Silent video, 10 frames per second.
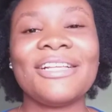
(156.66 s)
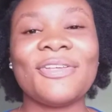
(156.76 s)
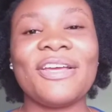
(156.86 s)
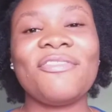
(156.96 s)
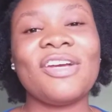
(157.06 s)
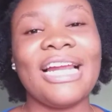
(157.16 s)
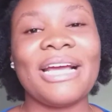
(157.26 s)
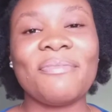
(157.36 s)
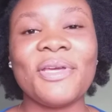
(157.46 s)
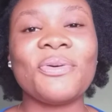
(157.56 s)
so if you're
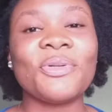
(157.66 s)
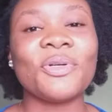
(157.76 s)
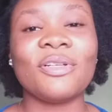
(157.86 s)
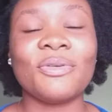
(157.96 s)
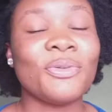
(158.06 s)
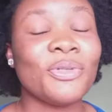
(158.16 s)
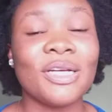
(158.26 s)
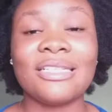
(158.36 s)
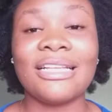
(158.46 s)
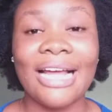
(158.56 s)
like me who don't, who
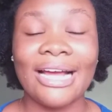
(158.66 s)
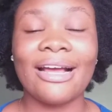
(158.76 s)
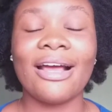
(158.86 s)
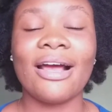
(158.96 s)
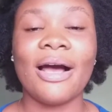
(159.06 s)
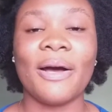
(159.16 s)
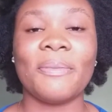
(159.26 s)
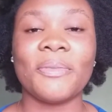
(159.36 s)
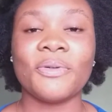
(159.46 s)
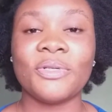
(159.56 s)
doesn't like
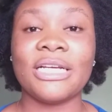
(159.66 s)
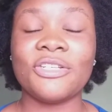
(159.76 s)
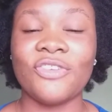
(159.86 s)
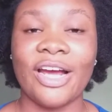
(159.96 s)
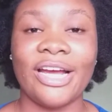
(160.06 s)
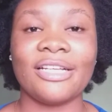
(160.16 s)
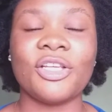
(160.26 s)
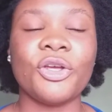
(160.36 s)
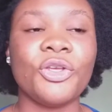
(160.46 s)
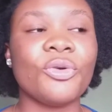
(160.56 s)
um, hooded dryers
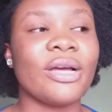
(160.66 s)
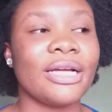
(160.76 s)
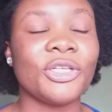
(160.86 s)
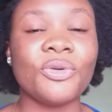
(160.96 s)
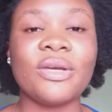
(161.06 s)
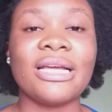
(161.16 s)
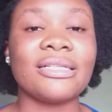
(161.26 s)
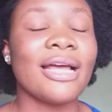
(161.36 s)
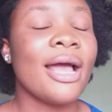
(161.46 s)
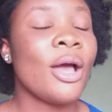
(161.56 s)
you can do
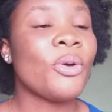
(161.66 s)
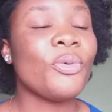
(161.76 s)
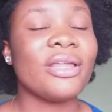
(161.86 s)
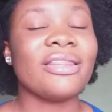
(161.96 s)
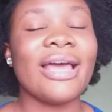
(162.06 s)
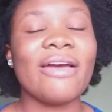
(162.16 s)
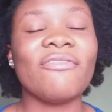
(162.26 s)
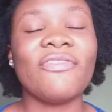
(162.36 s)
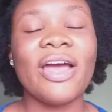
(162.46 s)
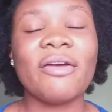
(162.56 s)
it with a
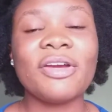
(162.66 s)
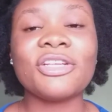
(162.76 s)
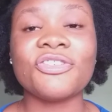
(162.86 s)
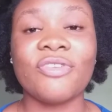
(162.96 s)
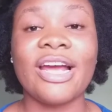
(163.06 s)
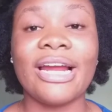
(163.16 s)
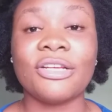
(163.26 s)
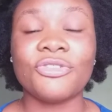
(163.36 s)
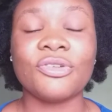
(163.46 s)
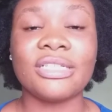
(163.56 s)
very tried
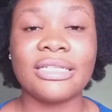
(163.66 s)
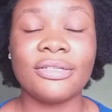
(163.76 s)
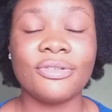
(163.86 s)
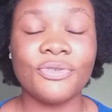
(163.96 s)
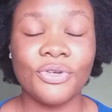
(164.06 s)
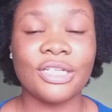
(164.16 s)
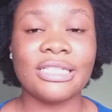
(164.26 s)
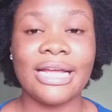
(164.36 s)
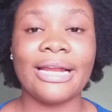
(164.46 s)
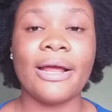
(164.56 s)
and tr
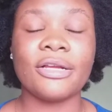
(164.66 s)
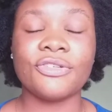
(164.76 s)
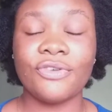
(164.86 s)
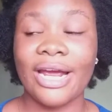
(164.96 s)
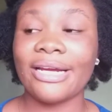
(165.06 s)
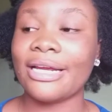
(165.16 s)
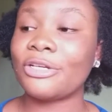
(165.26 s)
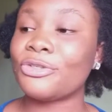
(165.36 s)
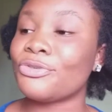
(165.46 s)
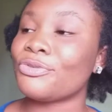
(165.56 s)
trusted tried
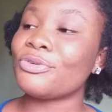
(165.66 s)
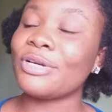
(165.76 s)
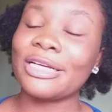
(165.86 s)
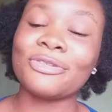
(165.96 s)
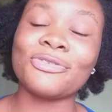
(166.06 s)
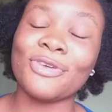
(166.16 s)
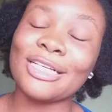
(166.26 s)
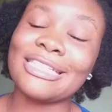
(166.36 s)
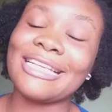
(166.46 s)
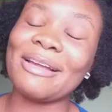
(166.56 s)
and true and
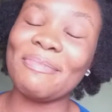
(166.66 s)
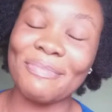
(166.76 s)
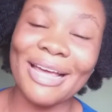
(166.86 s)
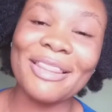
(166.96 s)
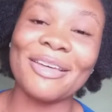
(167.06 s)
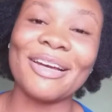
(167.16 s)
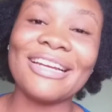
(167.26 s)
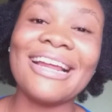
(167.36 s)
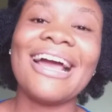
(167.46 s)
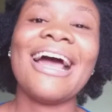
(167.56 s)
trusted method